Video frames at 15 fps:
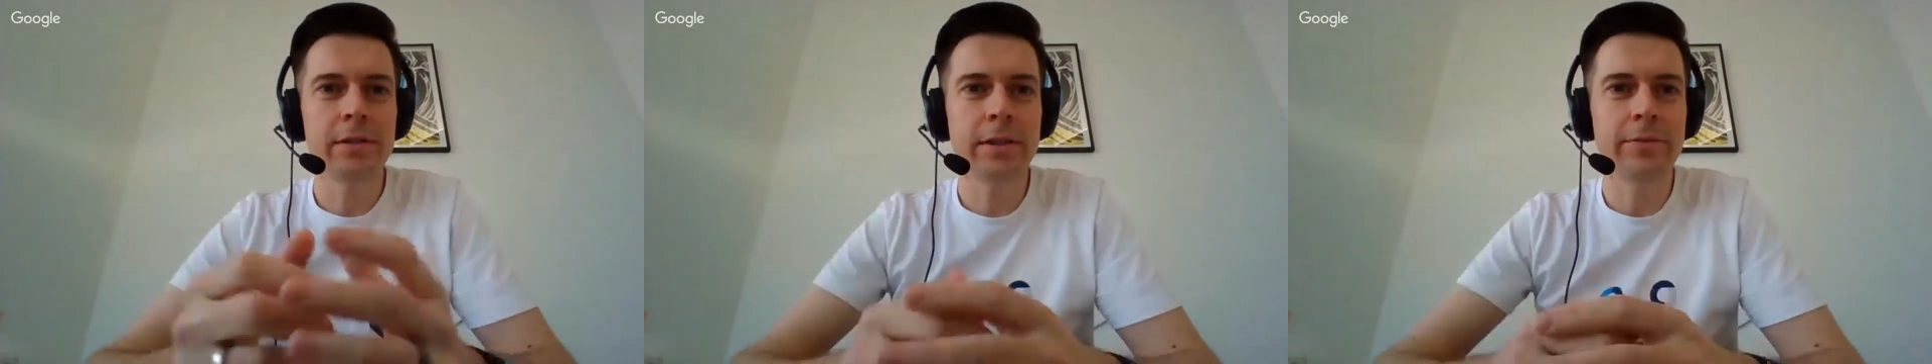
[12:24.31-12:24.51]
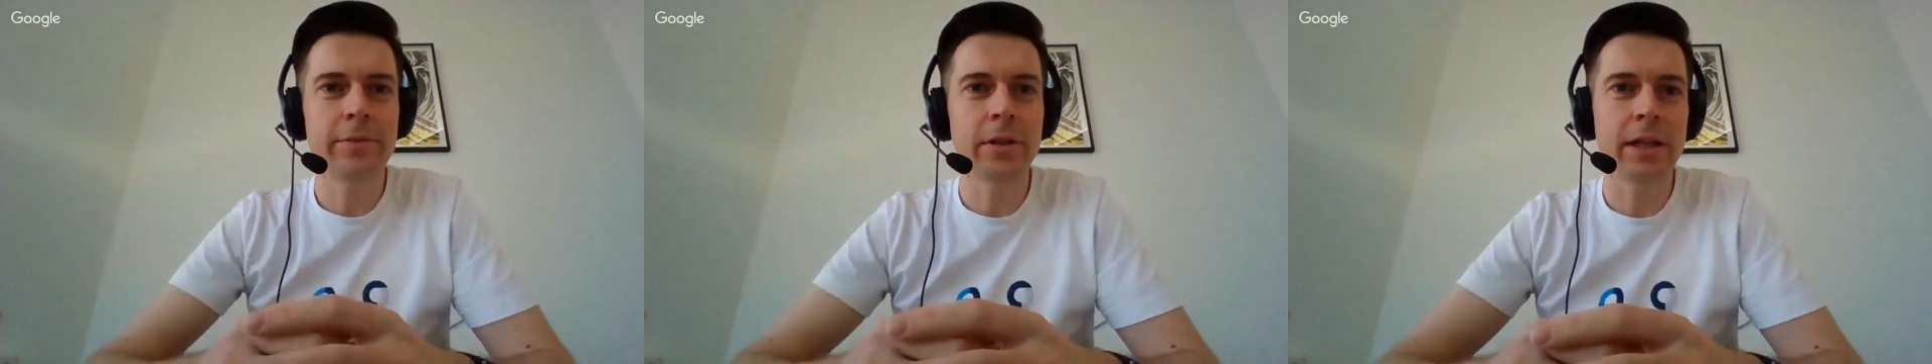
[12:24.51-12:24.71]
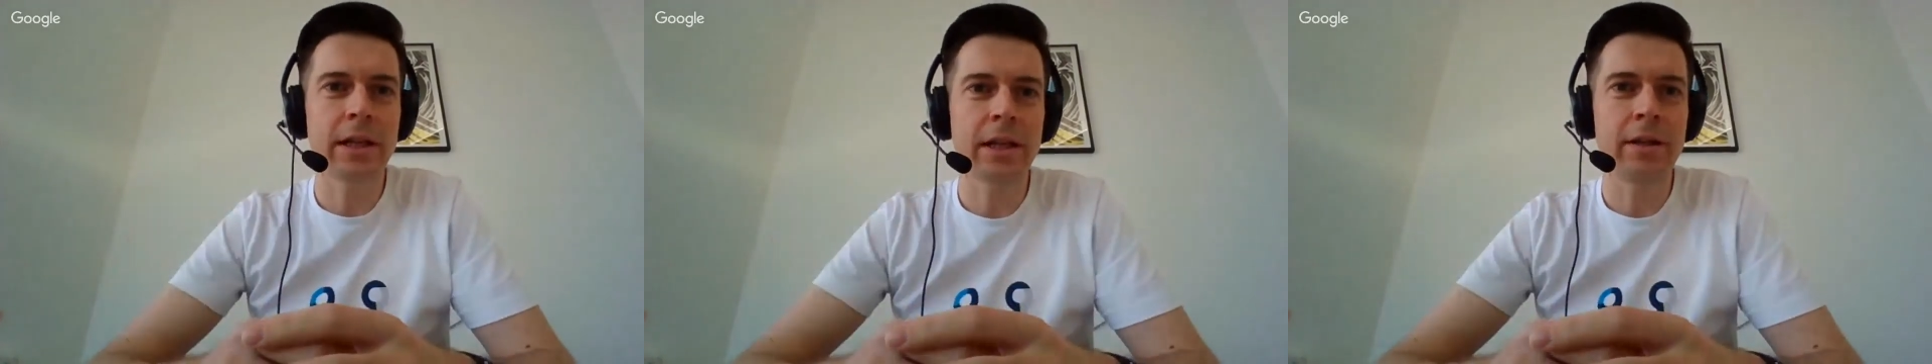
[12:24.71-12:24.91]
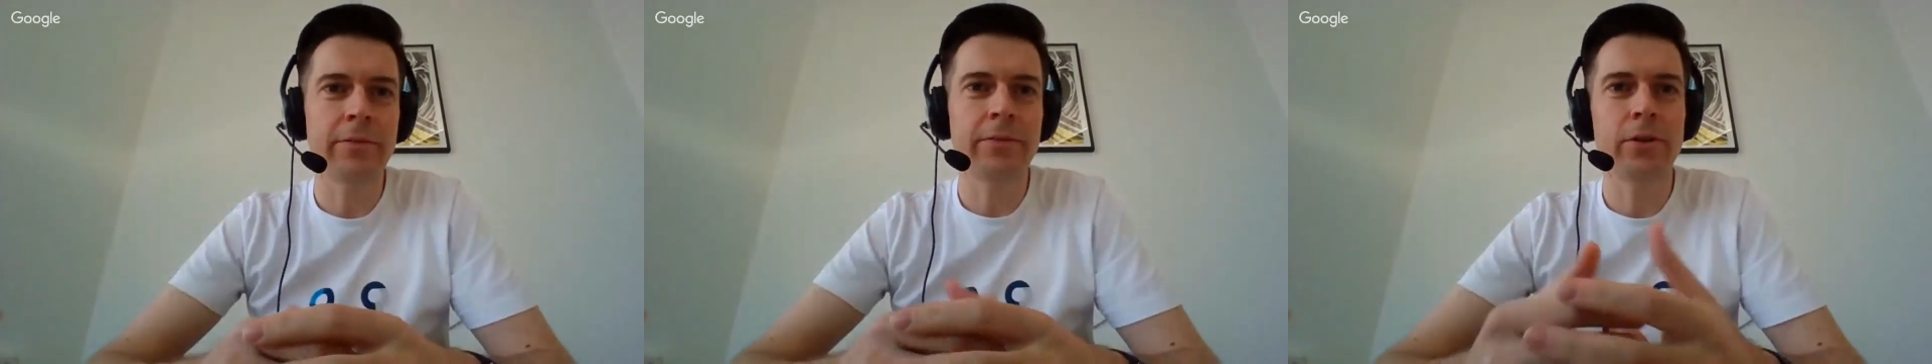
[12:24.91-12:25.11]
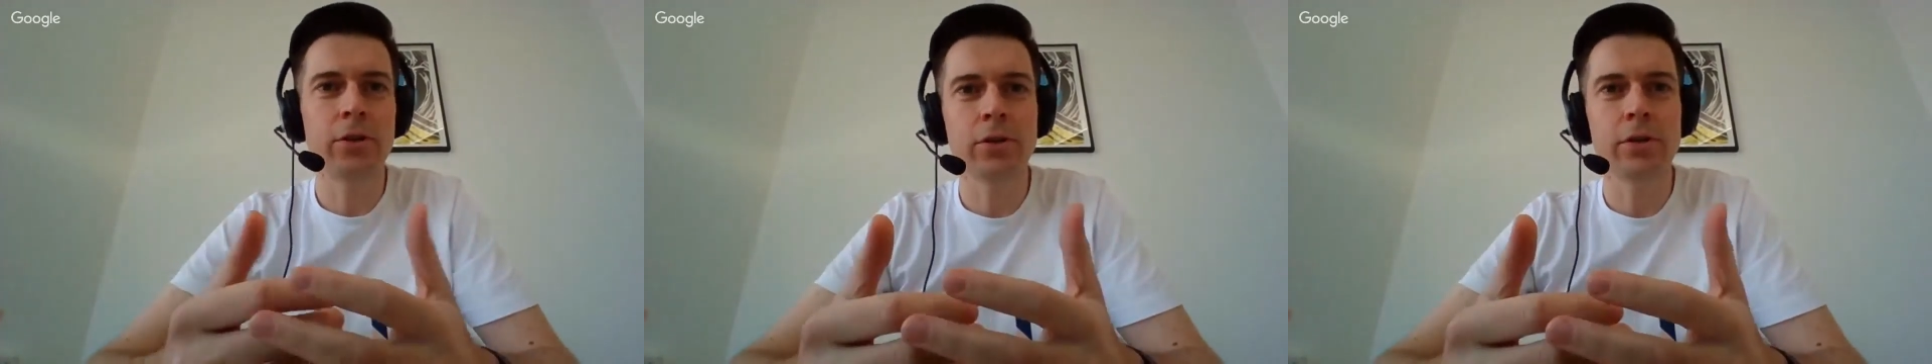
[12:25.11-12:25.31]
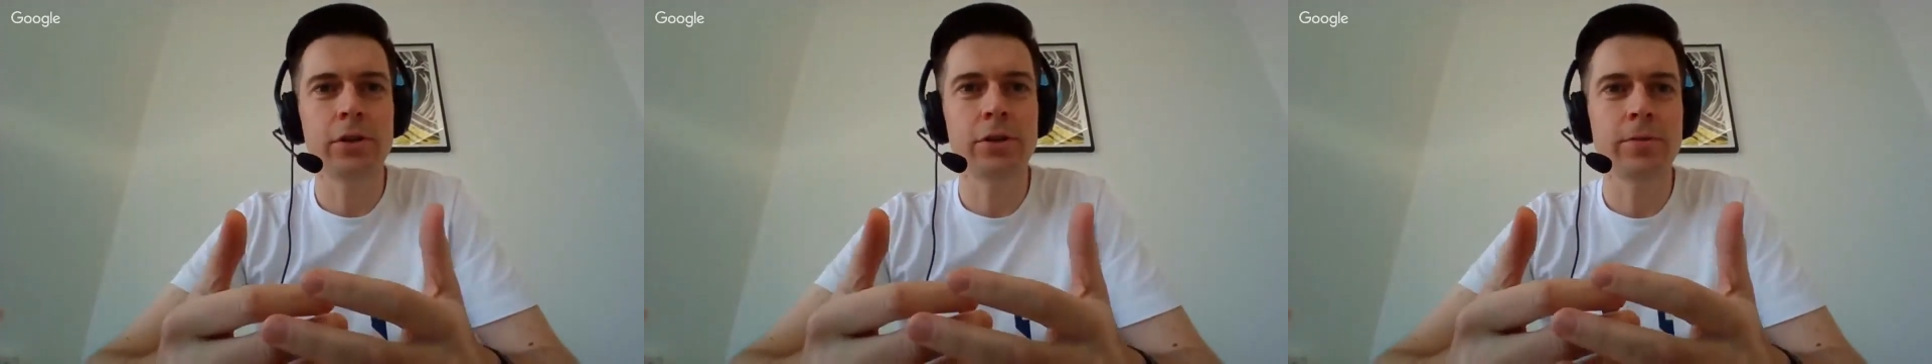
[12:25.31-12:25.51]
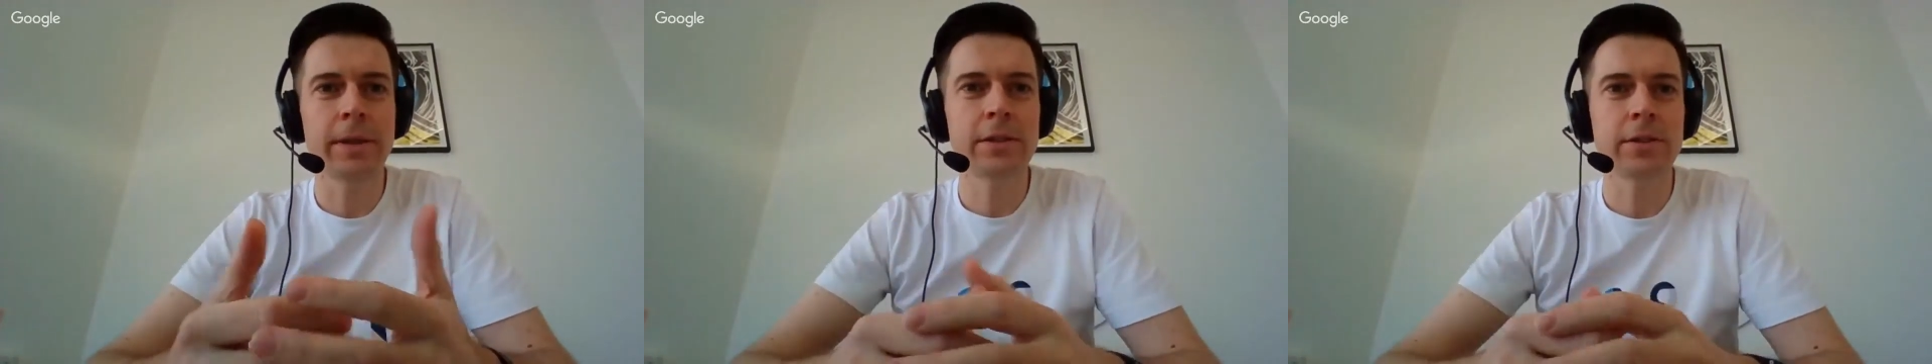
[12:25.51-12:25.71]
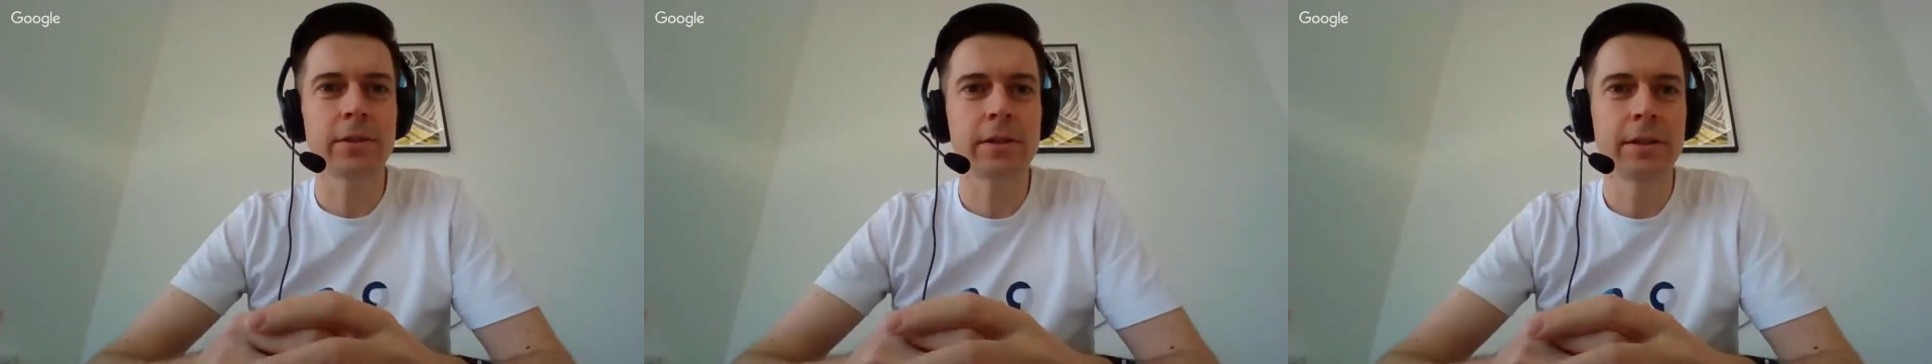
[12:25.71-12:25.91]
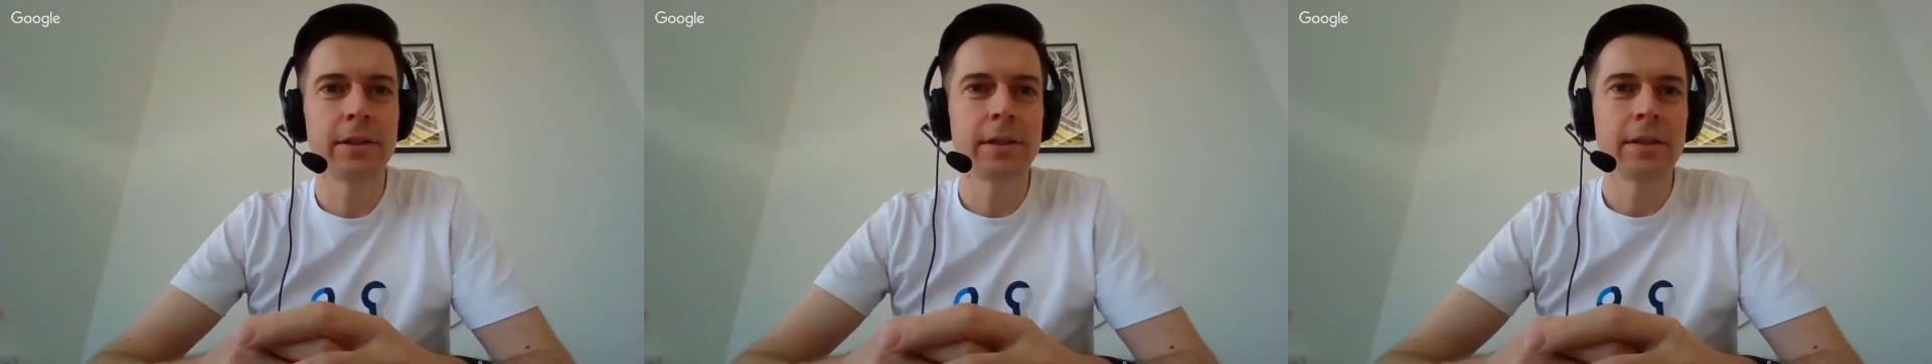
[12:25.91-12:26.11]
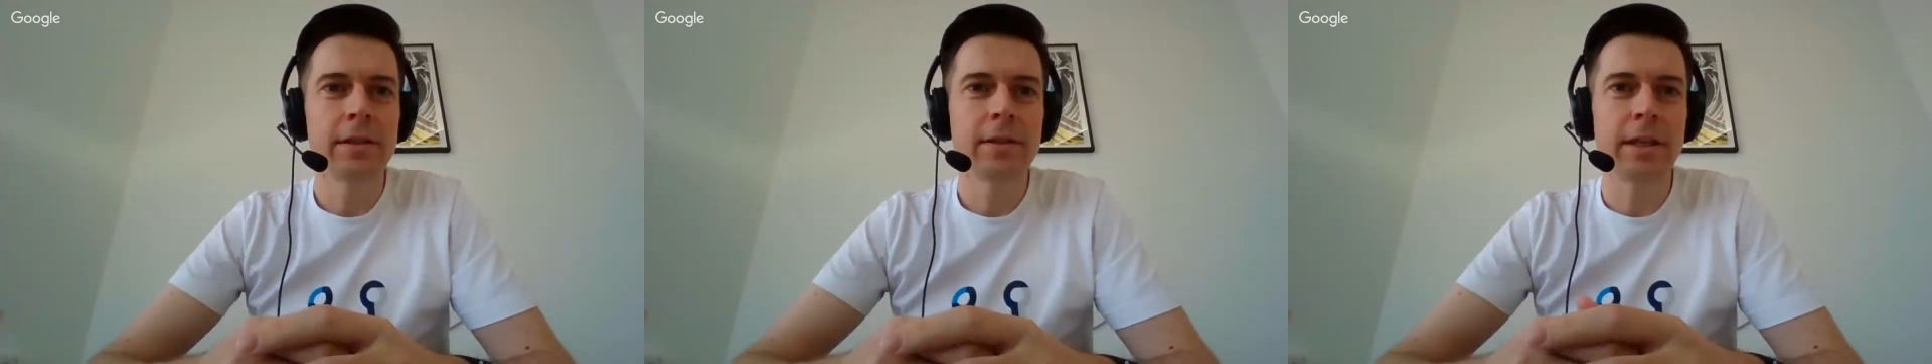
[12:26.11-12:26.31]
if you like, and if you're not on Twitter,
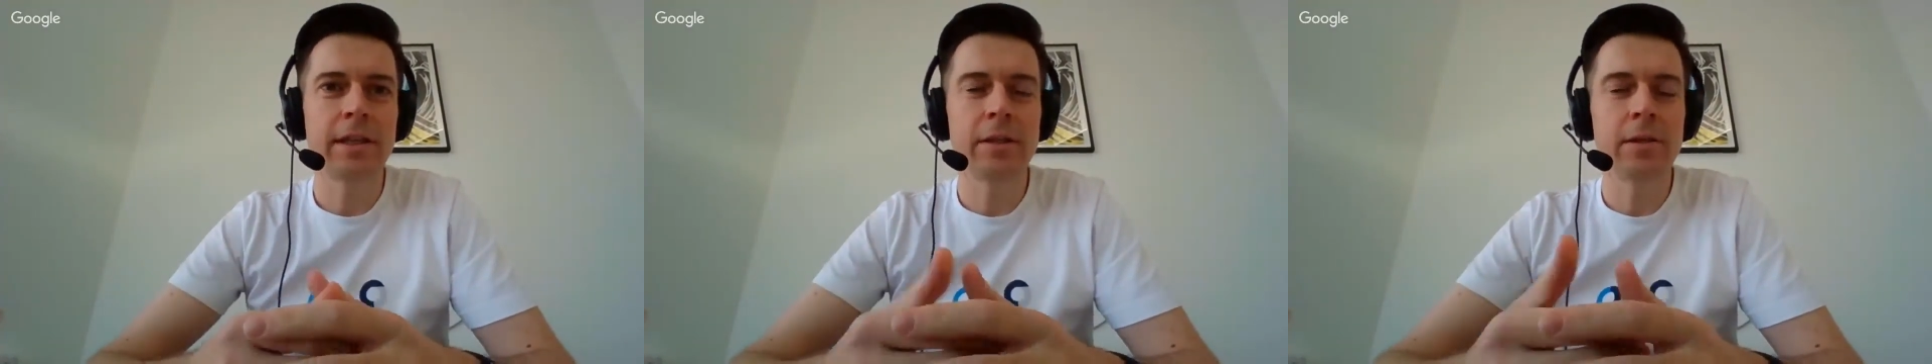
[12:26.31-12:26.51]
then